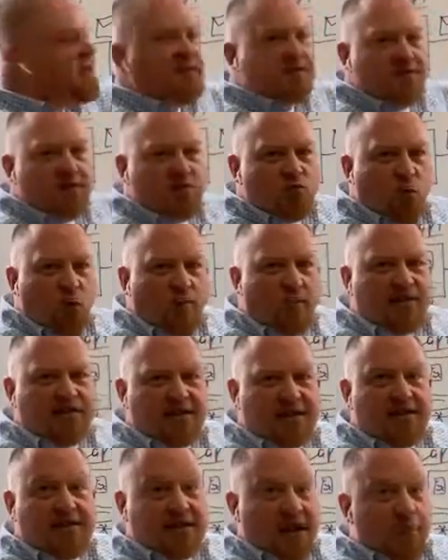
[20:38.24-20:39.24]
is what must
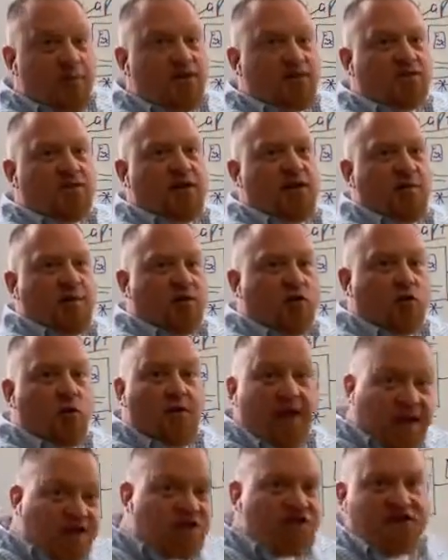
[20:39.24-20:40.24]
I demonstrate to be true? And
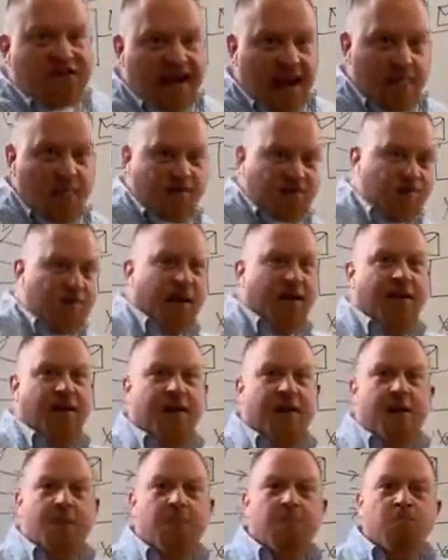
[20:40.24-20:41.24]
then just demonstrate it.
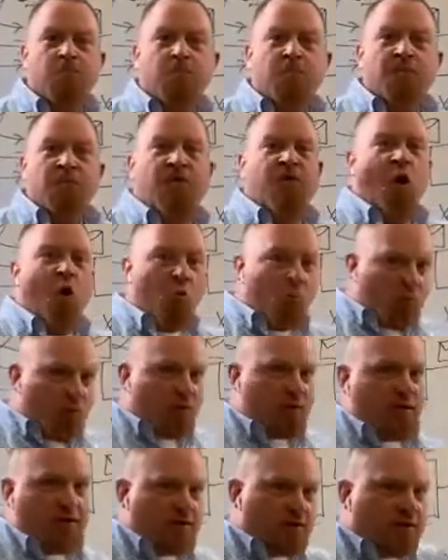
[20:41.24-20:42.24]
Don't
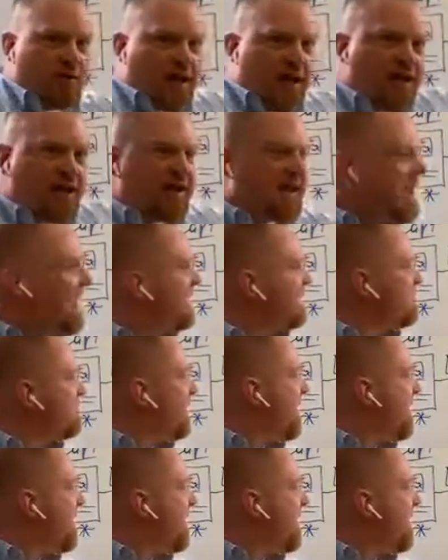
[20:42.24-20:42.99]
put any kind of